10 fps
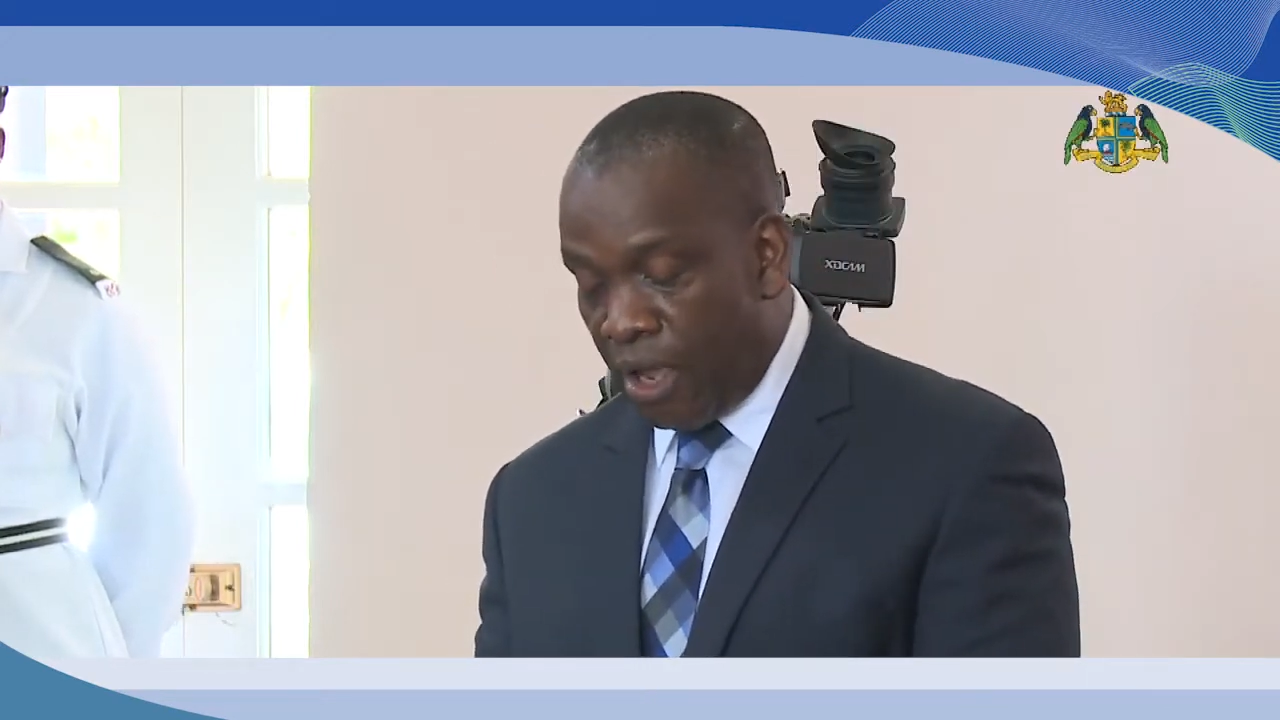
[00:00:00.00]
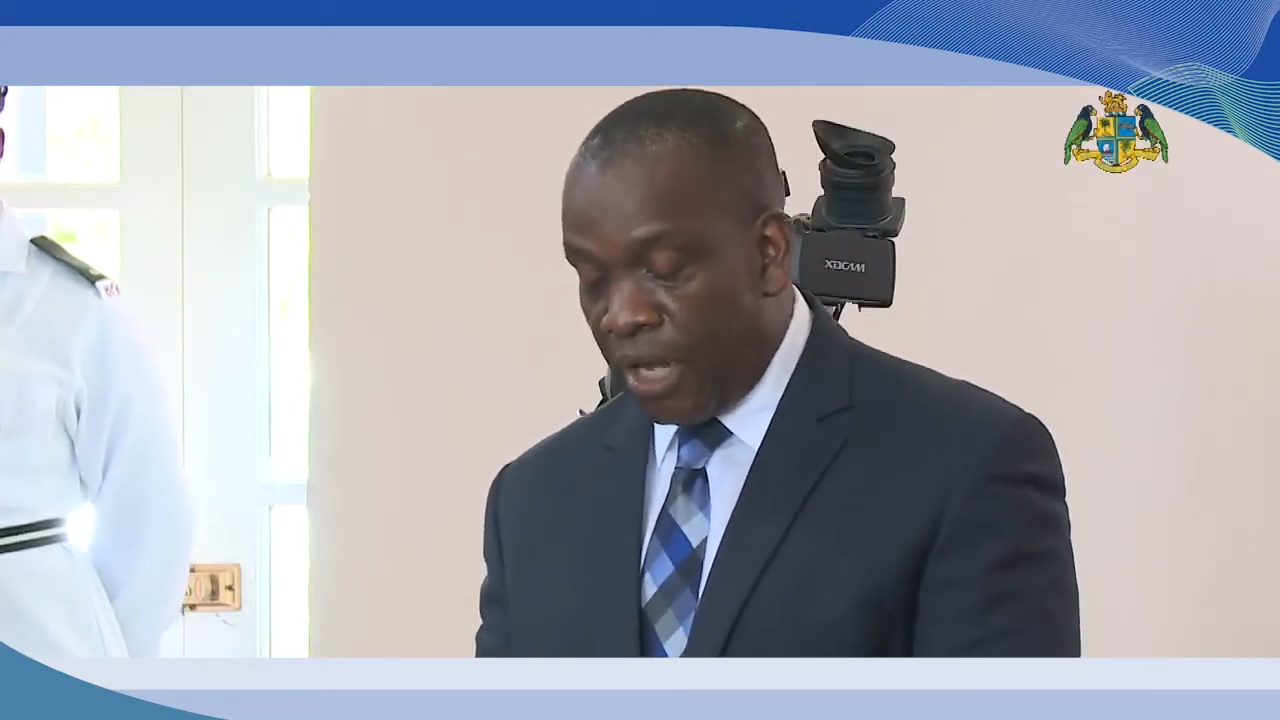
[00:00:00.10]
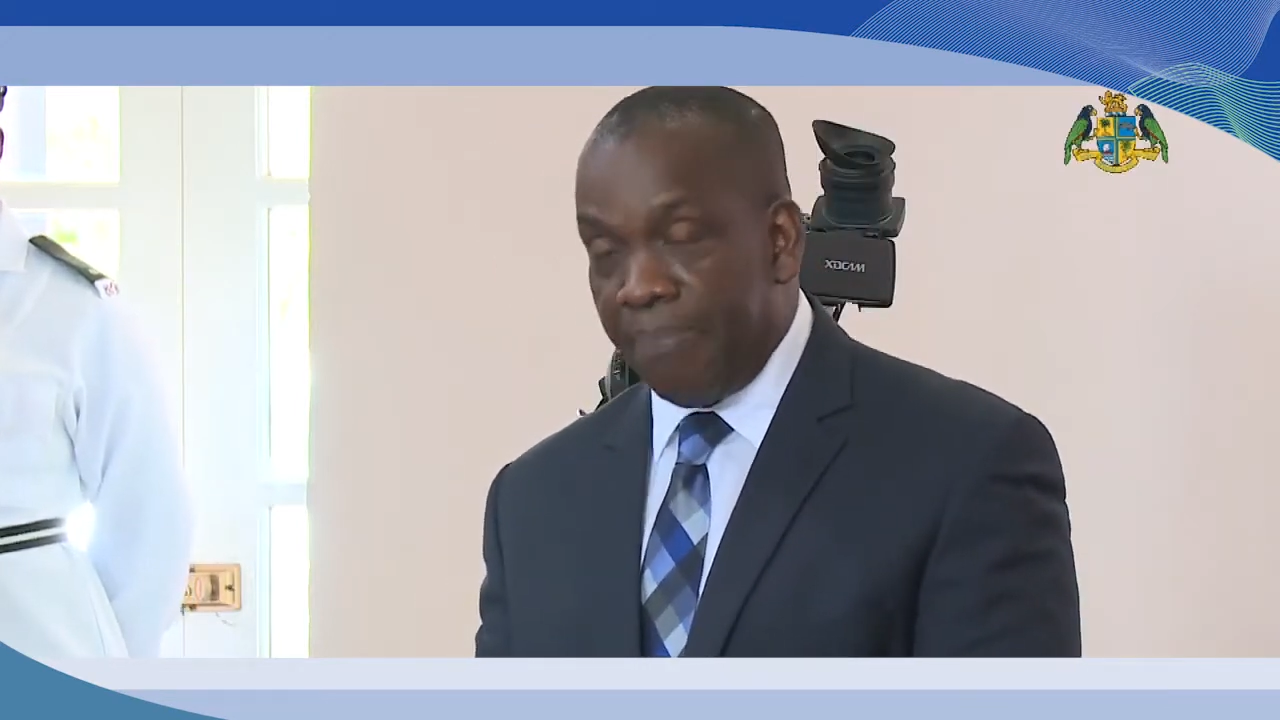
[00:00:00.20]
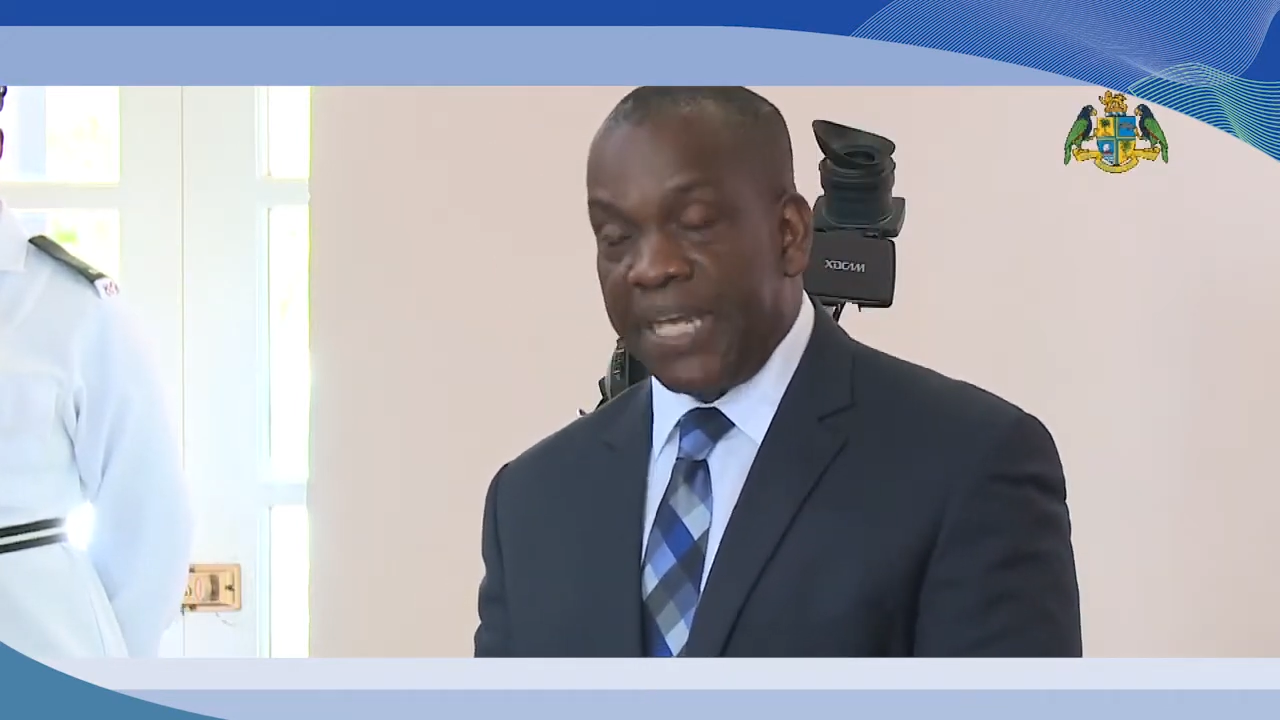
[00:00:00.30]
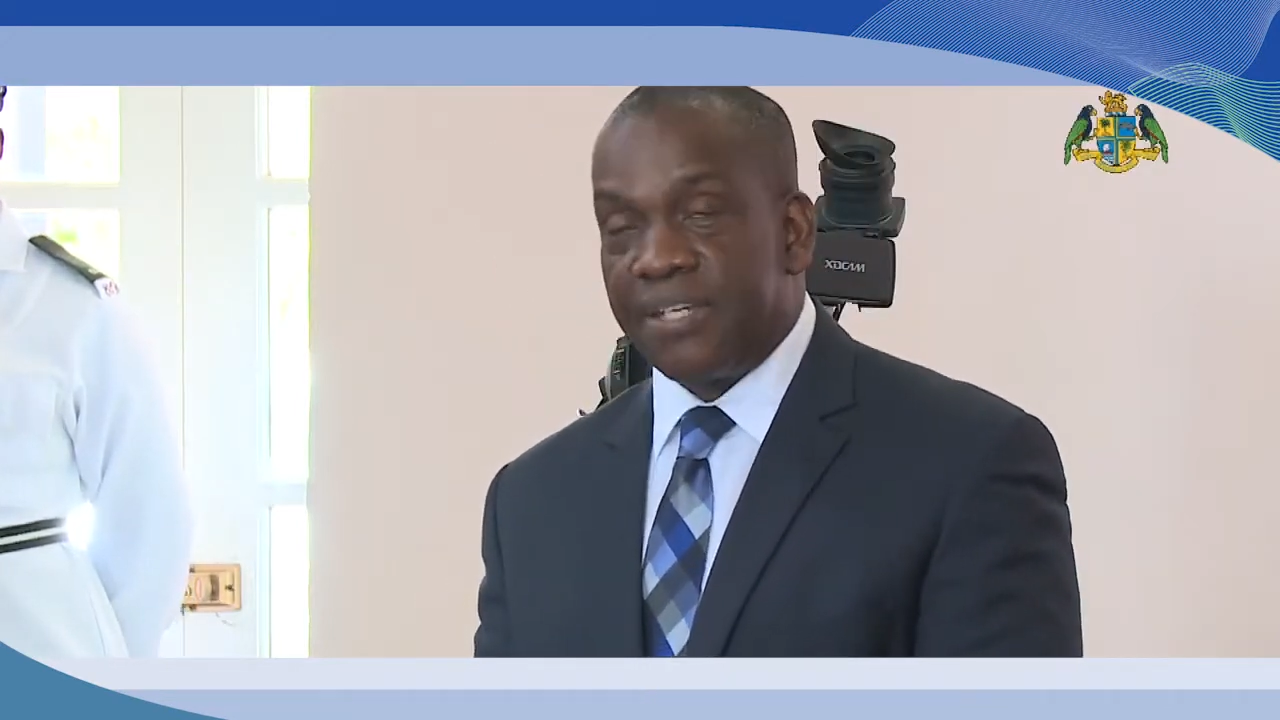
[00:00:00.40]

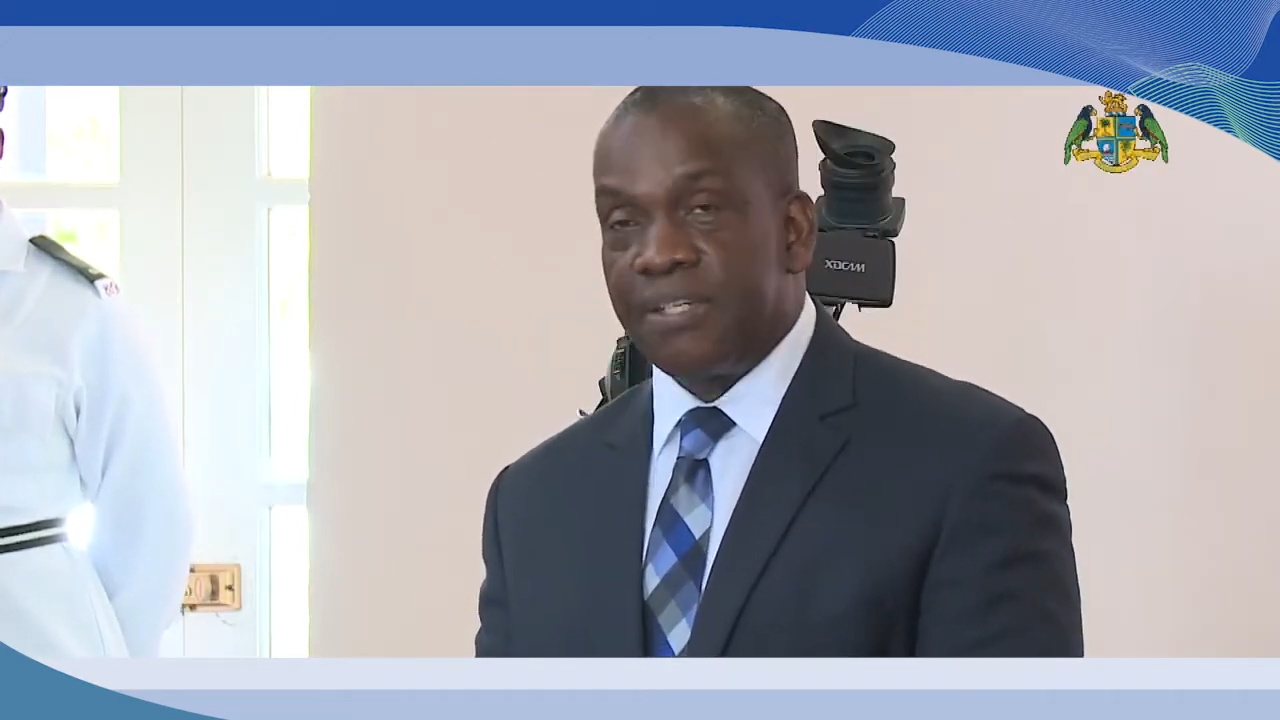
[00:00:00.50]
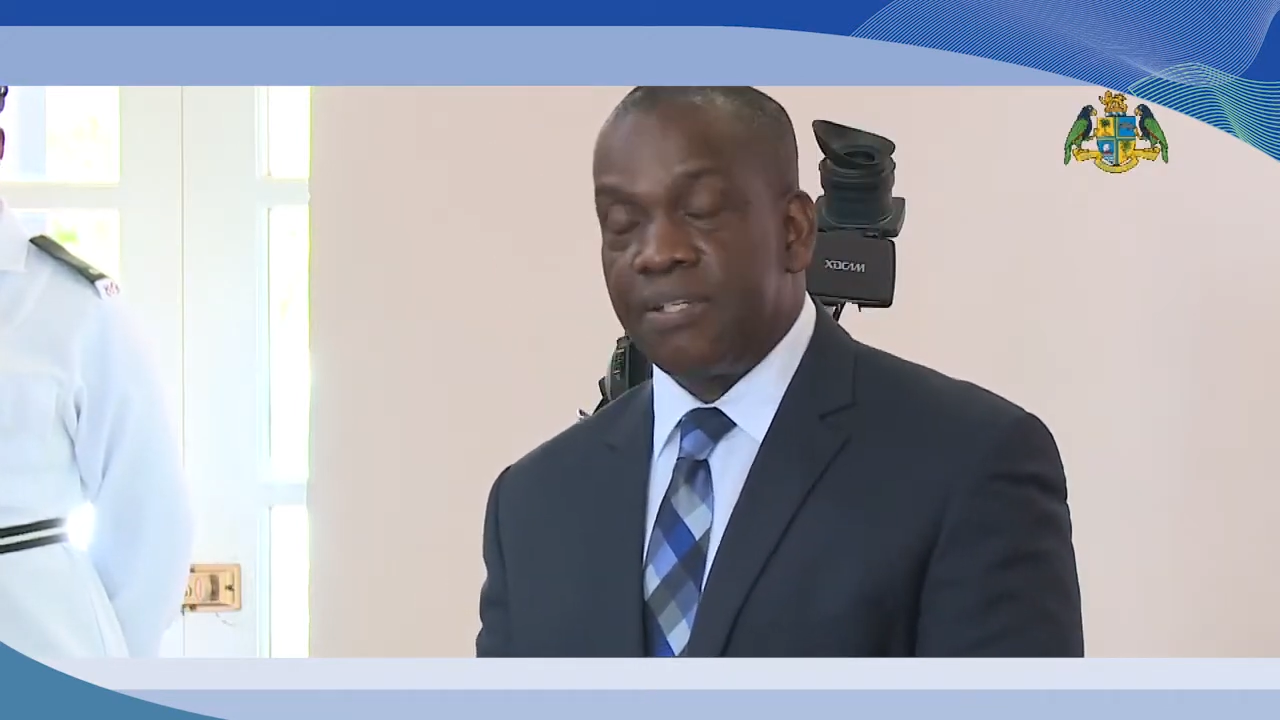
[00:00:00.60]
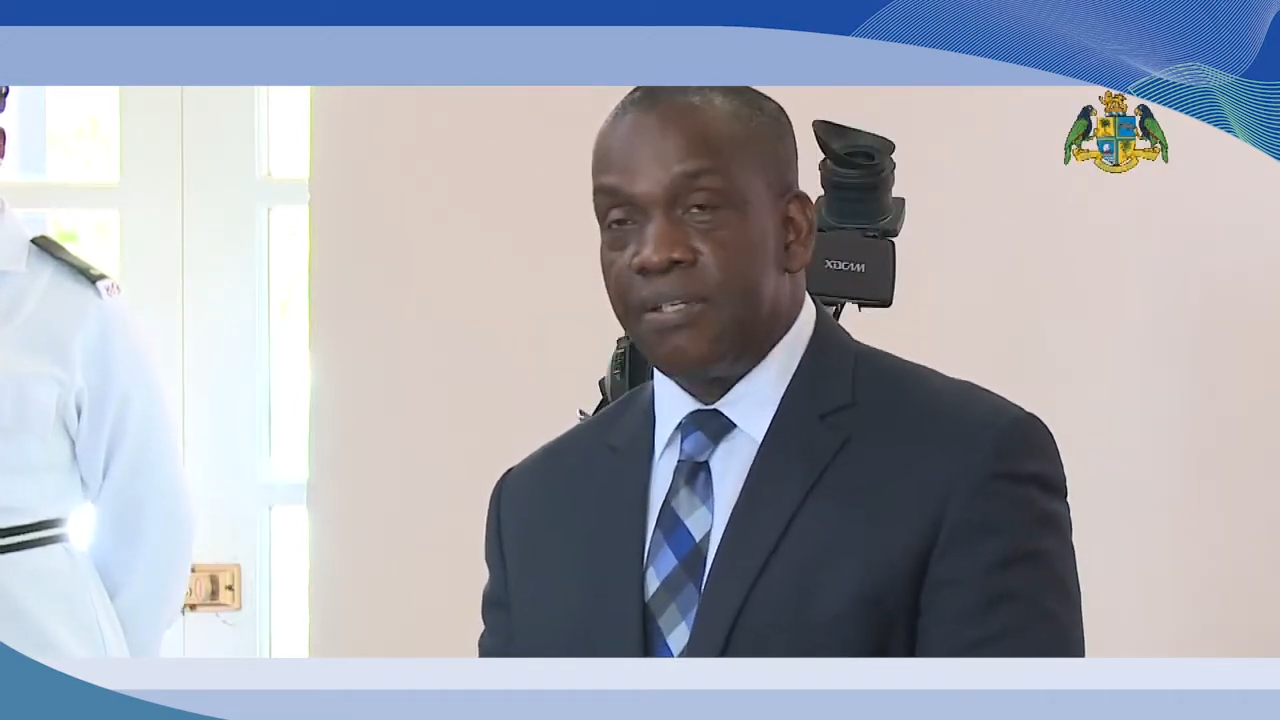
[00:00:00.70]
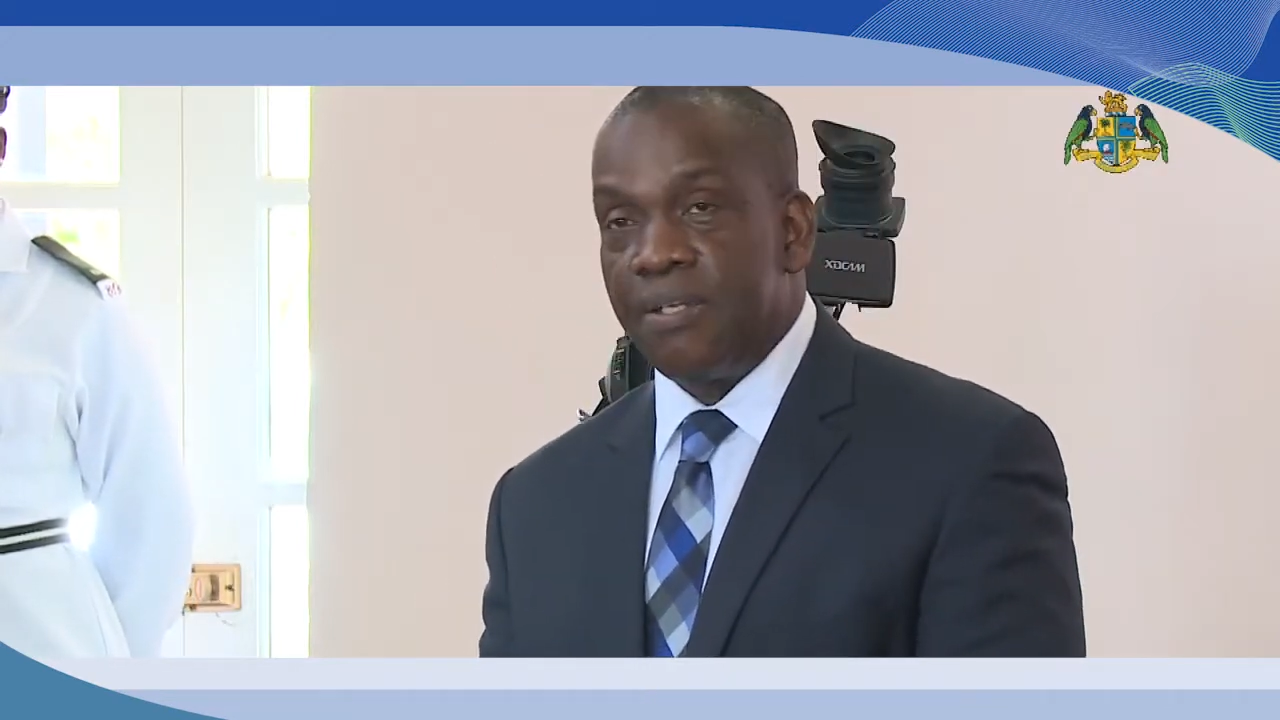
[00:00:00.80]
unmet